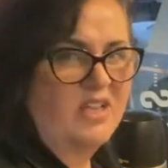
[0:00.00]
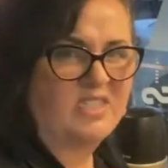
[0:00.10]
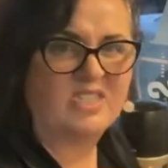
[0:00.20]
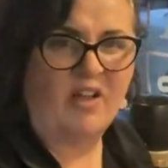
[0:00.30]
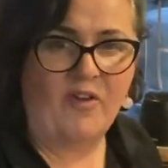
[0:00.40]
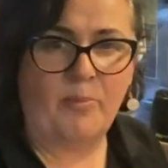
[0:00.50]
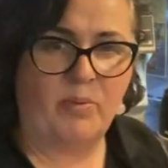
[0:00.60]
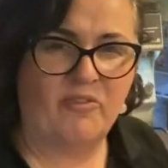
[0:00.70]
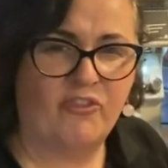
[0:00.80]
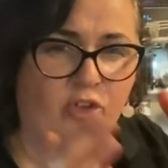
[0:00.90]
stuff up
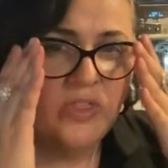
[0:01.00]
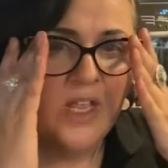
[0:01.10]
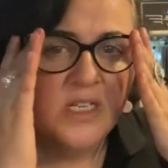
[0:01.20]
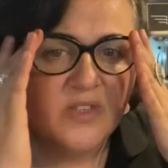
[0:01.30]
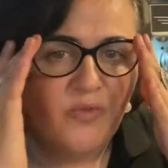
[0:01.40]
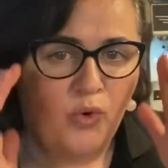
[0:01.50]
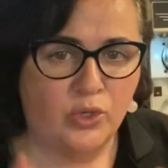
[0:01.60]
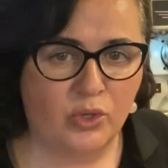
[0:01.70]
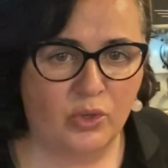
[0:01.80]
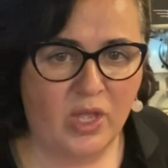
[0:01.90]
a few things for
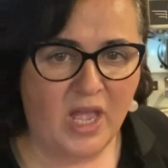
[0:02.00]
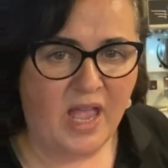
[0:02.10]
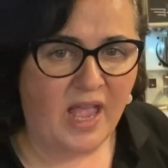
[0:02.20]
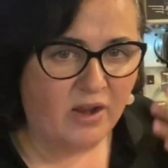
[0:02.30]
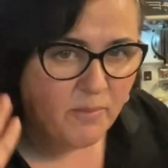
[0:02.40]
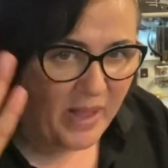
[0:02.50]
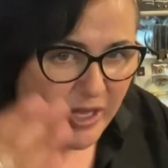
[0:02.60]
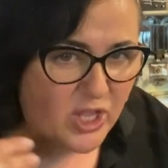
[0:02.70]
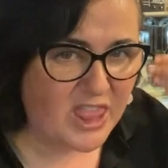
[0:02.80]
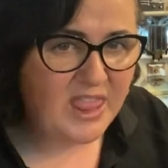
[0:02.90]
you, and I'll
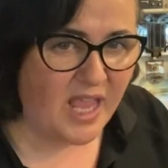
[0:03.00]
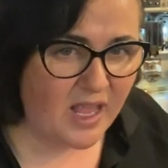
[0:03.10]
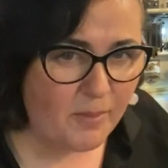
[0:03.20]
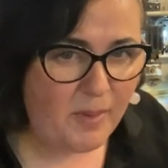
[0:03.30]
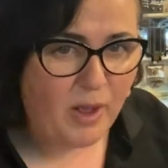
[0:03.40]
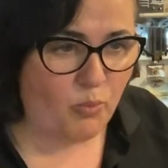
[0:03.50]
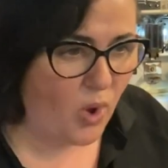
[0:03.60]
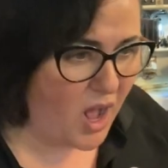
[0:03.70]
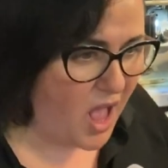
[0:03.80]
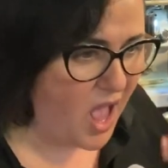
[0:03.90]
make you think about
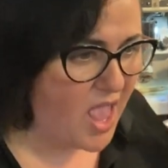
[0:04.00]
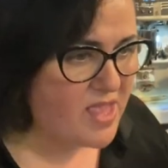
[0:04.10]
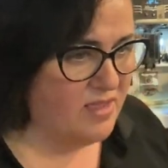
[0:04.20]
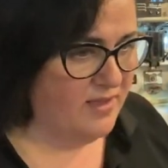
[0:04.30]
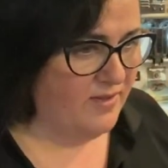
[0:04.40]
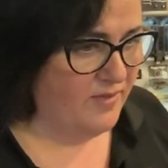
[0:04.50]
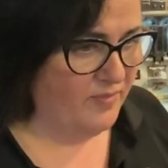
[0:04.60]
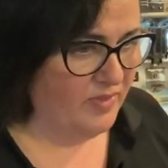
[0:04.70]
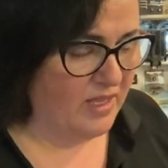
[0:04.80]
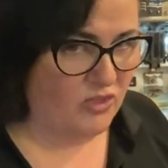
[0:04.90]
why
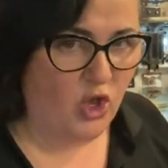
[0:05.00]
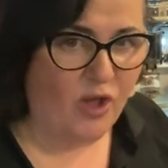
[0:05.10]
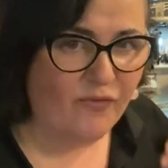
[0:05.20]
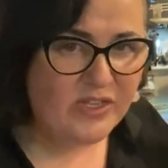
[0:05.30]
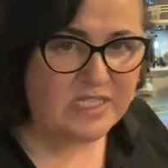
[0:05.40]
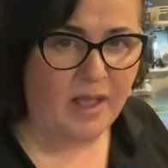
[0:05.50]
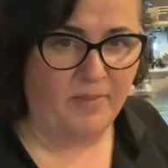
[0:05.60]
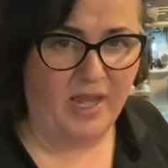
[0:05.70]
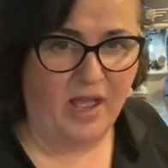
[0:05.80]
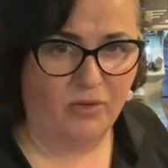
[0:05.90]
the coffee's
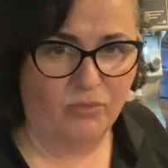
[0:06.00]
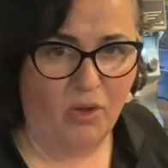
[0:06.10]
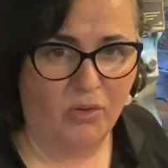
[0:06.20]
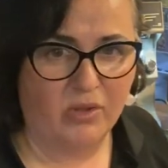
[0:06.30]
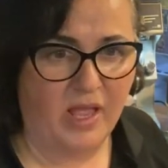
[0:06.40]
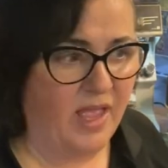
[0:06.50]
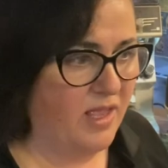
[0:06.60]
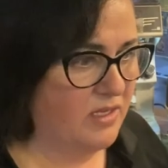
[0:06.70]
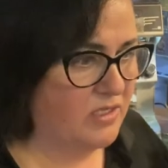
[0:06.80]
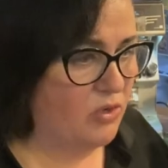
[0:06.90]
coming out wrong
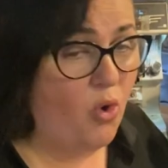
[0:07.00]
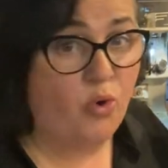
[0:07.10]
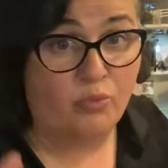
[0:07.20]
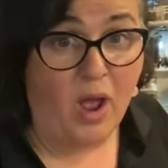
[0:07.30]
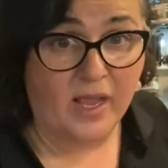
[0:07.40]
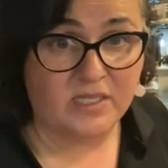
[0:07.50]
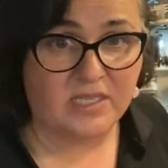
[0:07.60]
and all right,